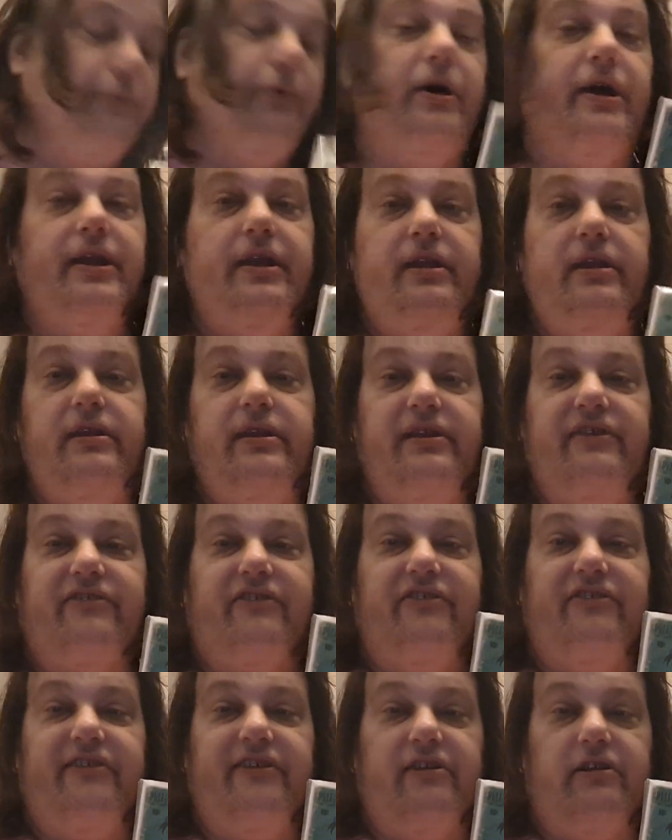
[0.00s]
one is
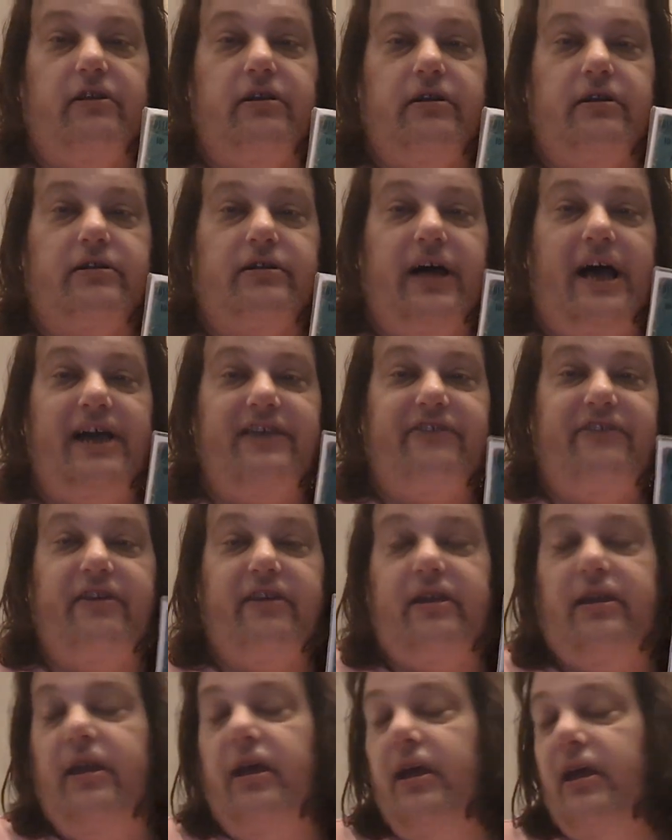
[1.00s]
considered a
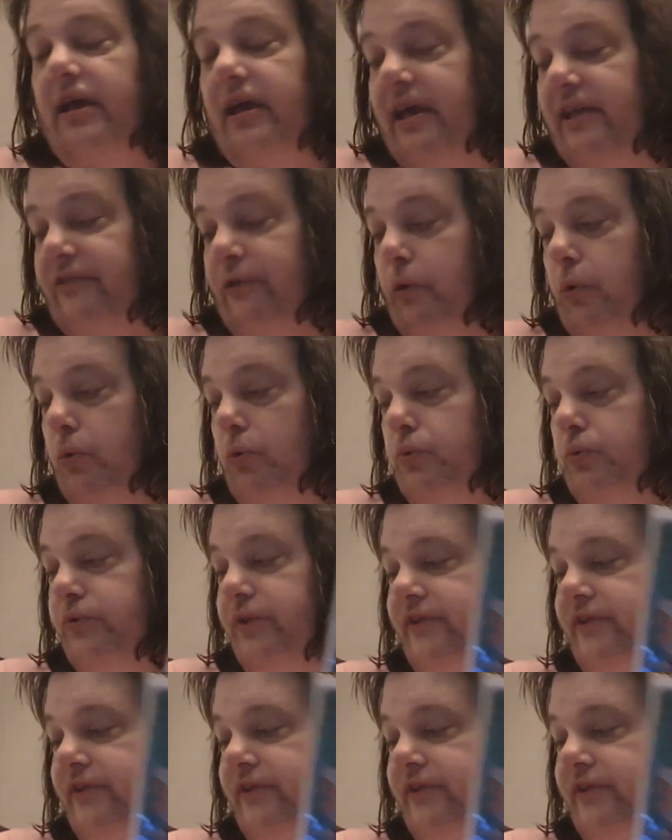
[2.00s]
classic. It's old,